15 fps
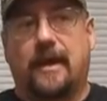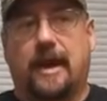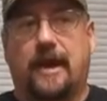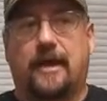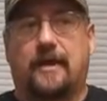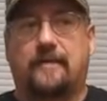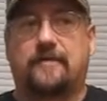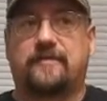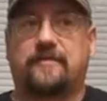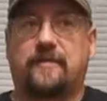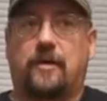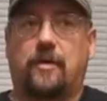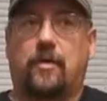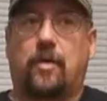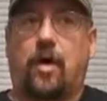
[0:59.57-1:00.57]
And
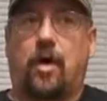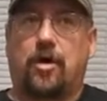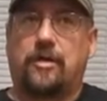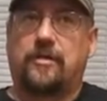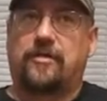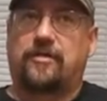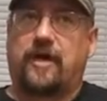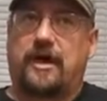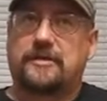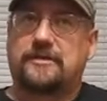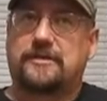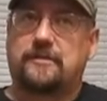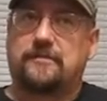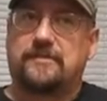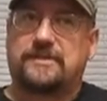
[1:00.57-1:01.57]
so Art thought
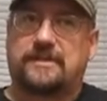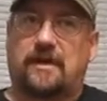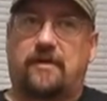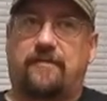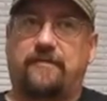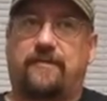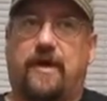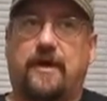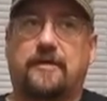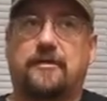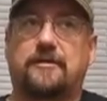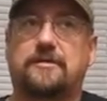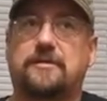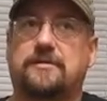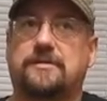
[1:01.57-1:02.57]
to himself, I
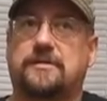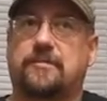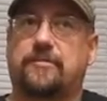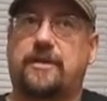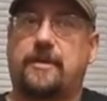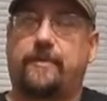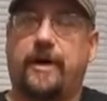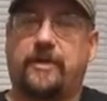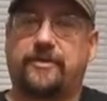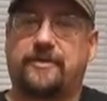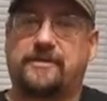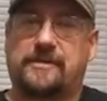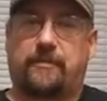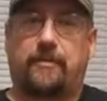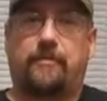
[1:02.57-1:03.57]
could do something about
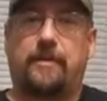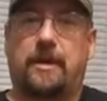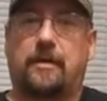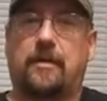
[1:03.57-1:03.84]
this. I'm a